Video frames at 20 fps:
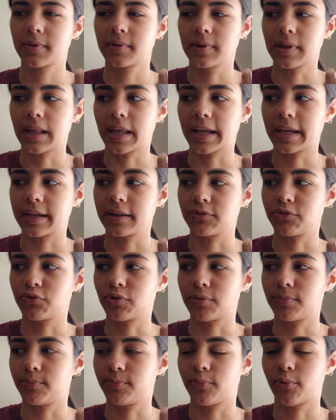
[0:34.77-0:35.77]
Like a
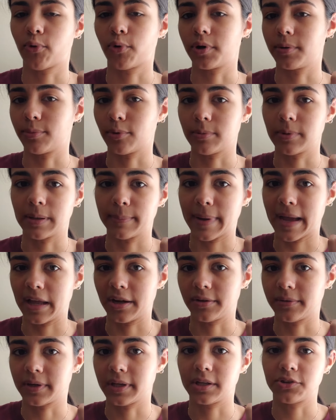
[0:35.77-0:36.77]
portable
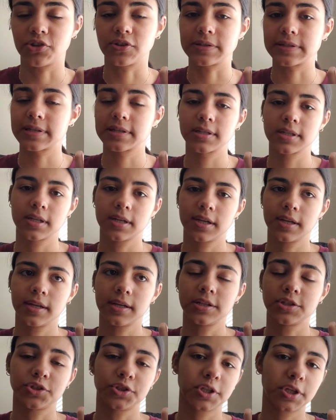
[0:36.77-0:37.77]
battery, just
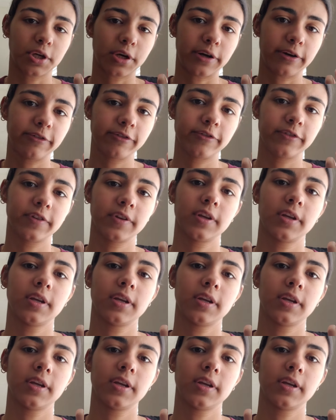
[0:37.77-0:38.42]
turn it off.